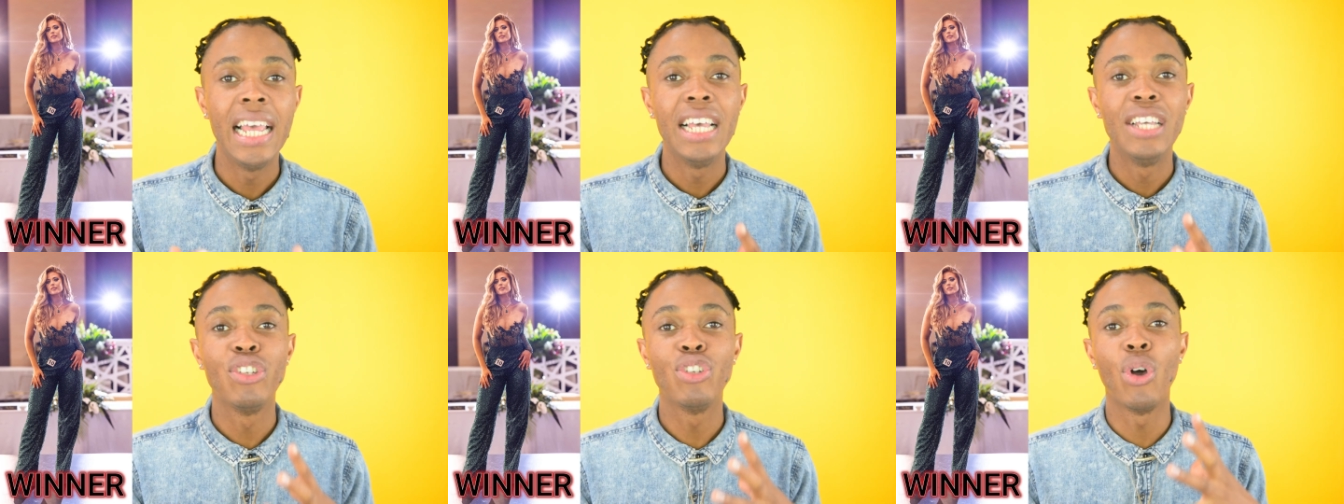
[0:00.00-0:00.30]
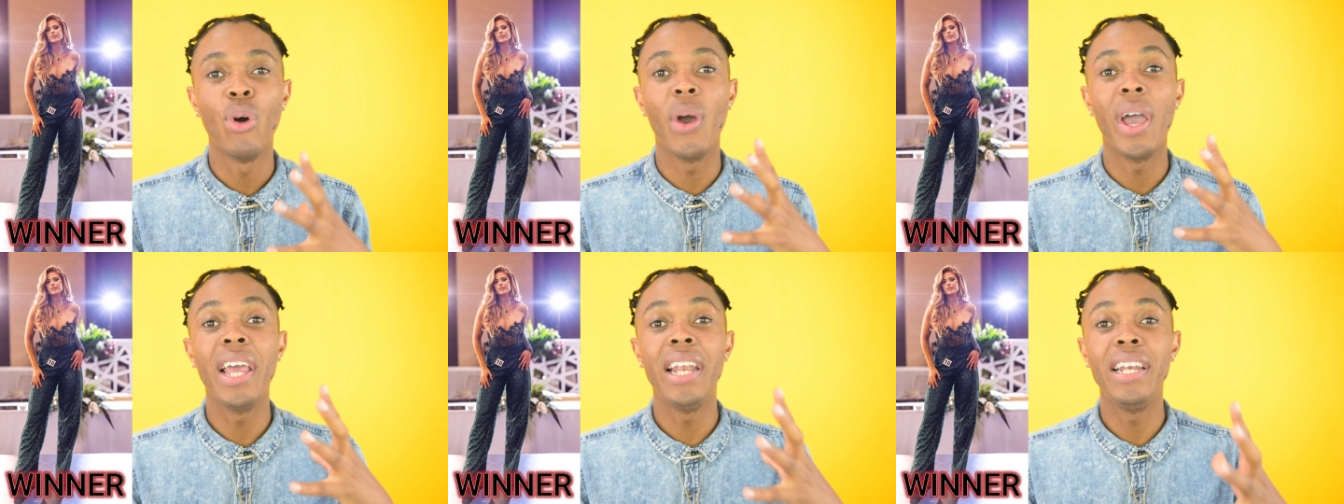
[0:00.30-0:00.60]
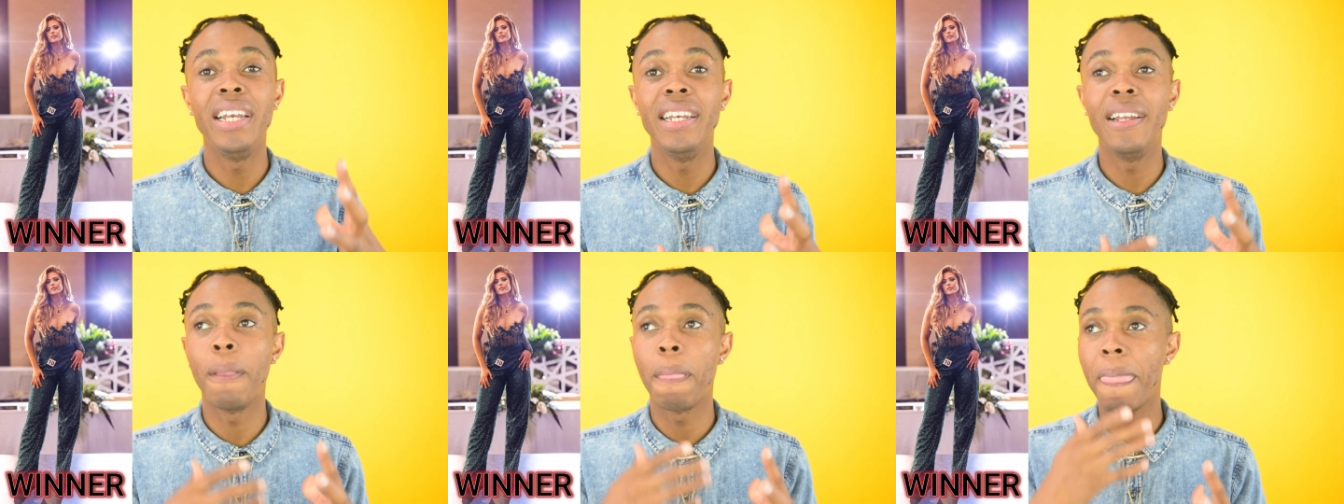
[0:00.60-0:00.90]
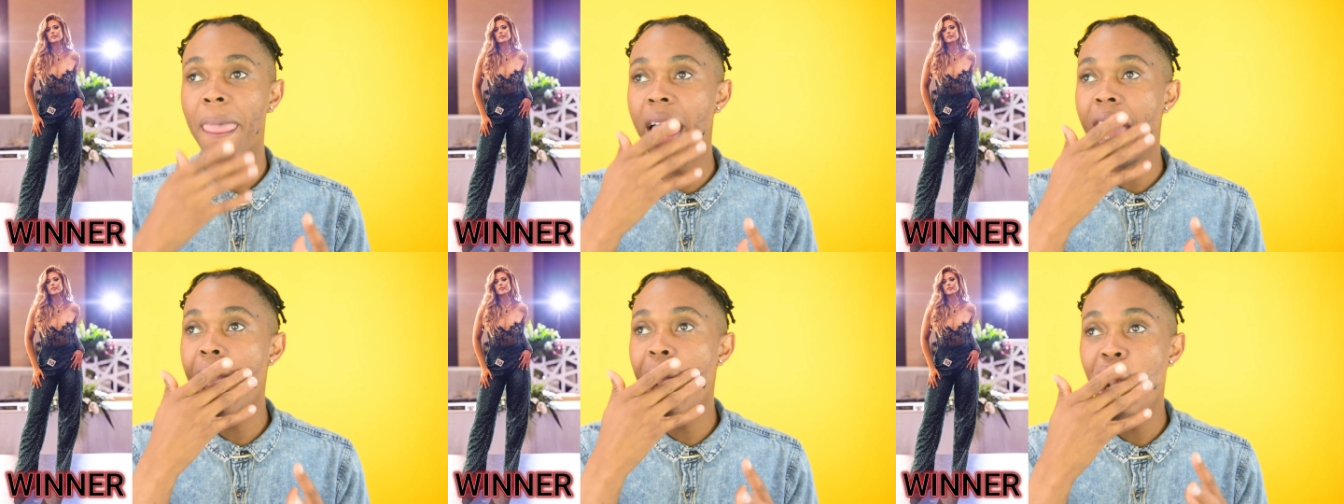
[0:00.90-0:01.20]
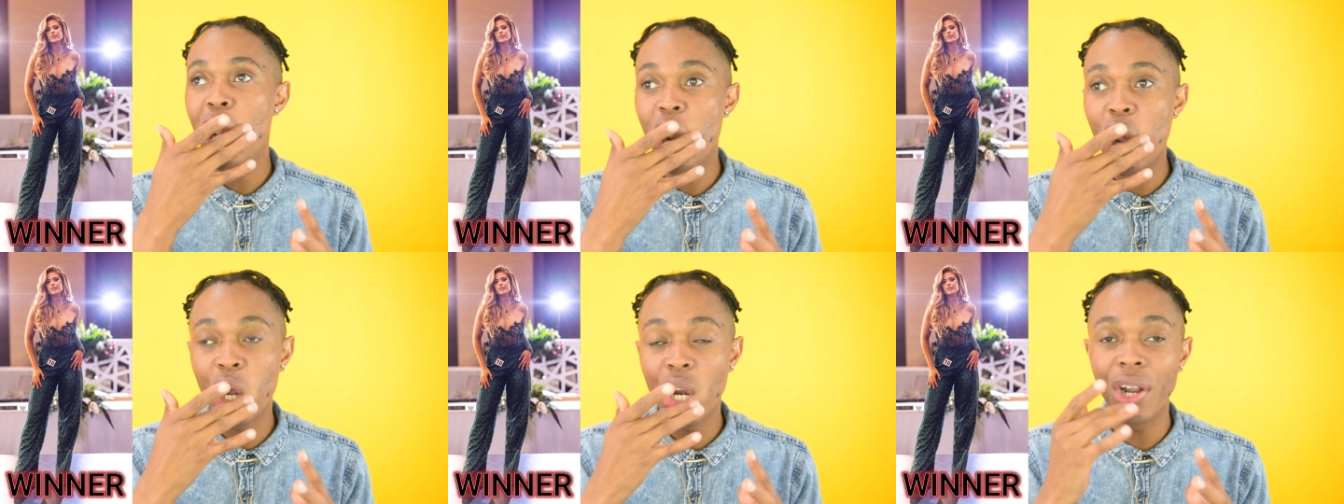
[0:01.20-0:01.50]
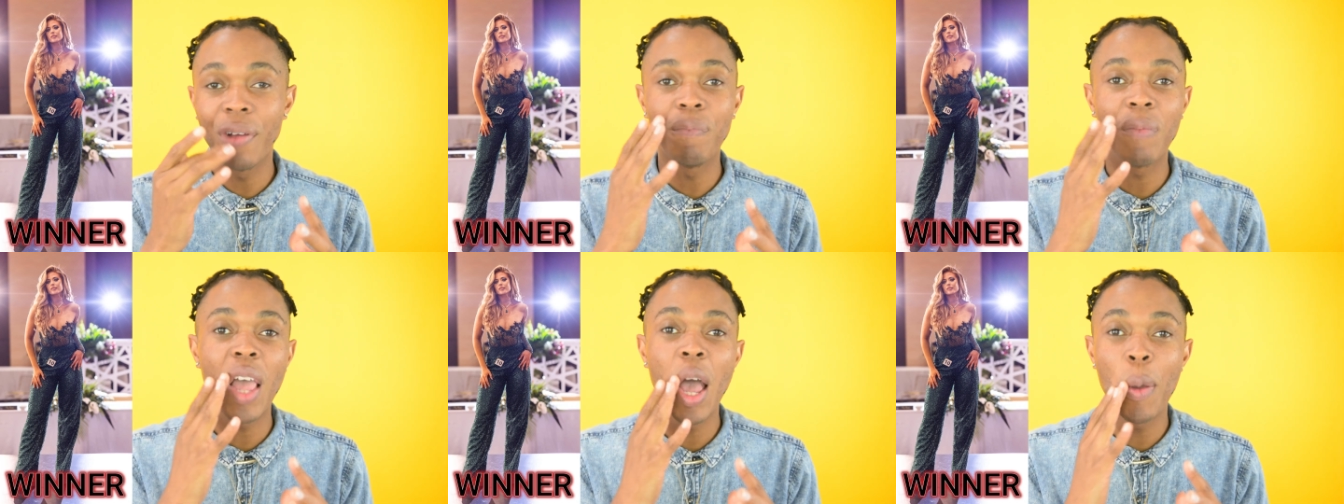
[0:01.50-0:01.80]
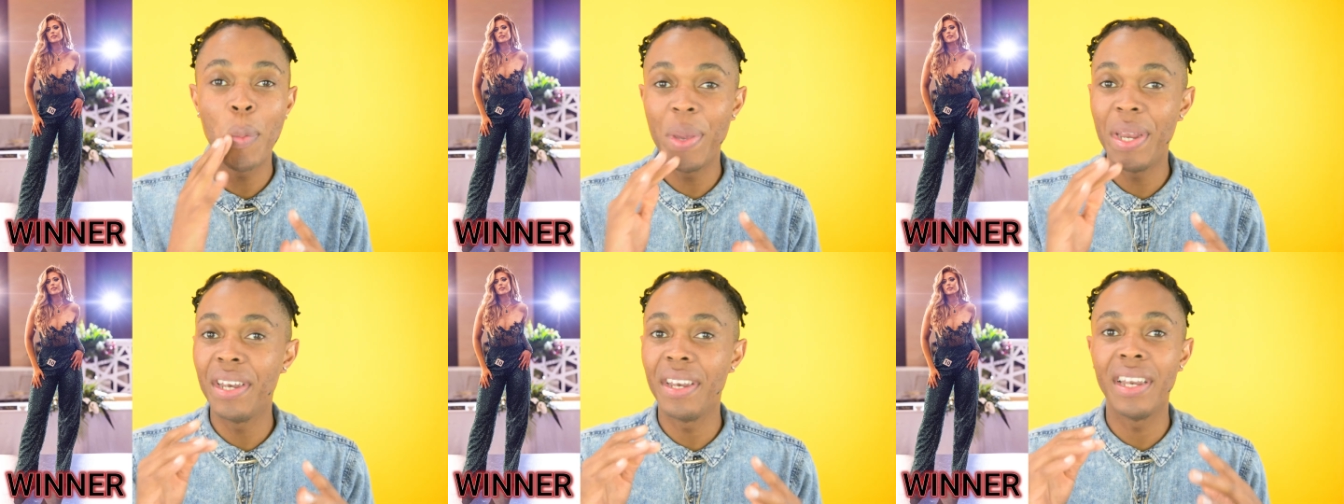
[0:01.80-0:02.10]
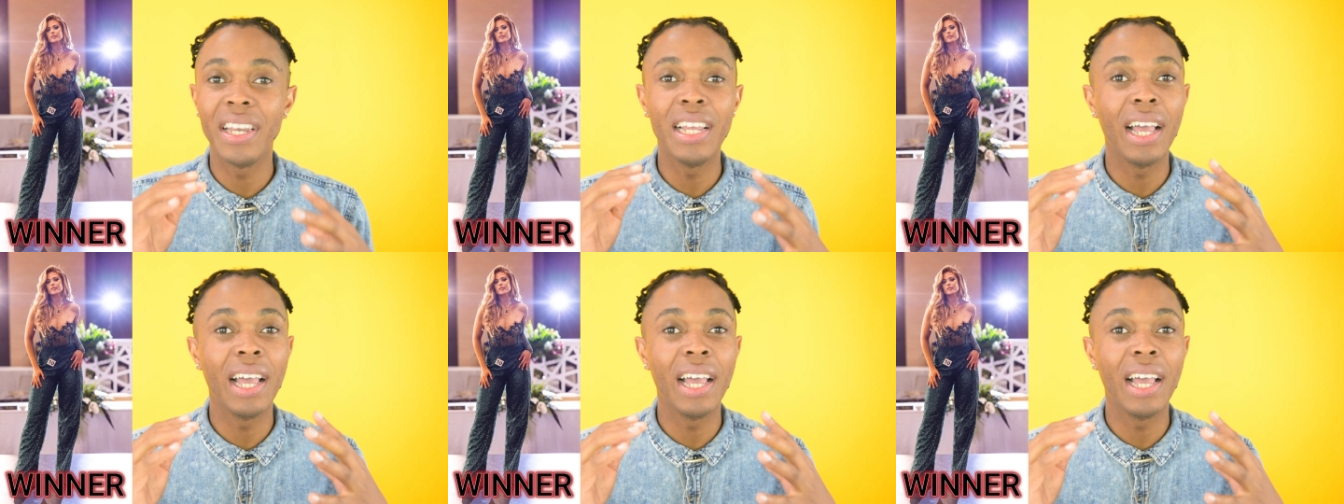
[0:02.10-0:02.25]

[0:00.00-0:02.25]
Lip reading: So a lot of, I mean,